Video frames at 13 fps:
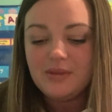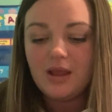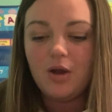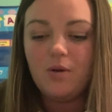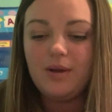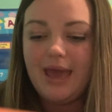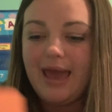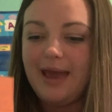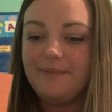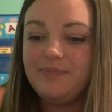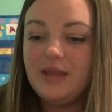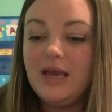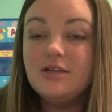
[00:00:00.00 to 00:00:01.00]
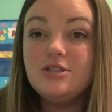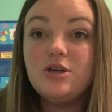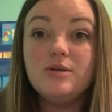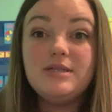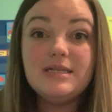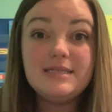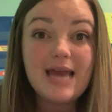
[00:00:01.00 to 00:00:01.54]
Okay, so
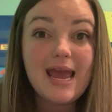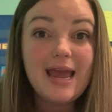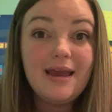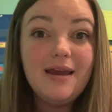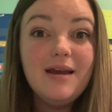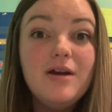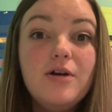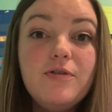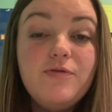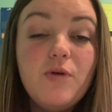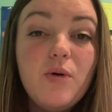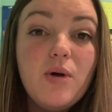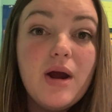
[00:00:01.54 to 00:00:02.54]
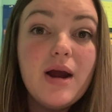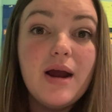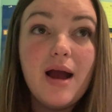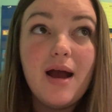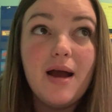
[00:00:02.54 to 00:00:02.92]
today for